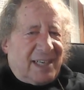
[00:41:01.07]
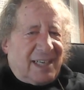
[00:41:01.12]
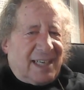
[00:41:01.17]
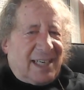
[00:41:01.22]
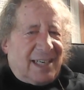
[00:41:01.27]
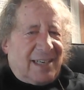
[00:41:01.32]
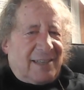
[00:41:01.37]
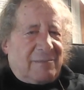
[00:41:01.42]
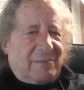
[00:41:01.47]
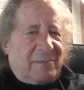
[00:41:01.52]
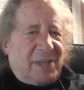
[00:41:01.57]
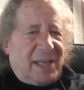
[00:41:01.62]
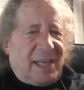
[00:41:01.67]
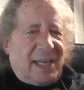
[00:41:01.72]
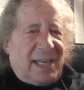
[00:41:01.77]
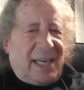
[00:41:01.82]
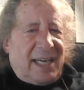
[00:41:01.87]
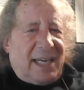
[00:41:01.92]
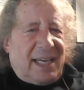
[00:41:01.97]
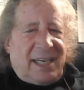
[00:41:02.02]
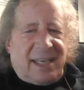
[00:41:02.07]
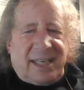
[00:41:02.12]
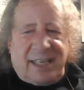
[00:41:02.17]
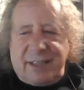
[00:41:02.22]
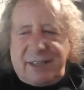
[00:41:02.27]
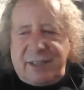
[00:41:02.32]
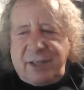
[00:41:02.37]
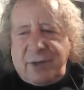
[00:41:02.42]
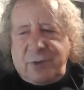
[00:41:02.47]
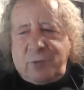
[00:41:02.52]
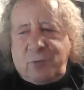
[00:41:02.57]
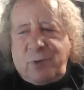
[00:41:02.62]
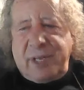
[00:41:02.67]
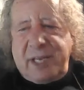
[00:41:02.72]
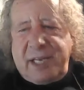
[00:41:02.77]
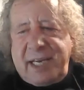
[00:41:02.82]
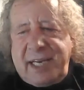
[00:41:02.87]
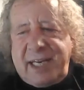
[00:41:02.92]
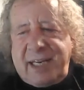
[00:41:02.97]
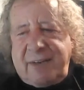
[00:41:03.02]
And
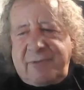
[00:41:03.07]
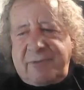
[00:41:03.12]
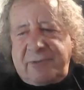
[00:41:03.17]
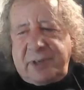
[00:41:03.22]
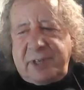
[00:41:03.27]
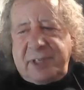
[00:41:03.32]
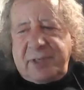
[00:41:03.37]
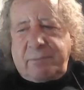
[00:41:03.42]
we have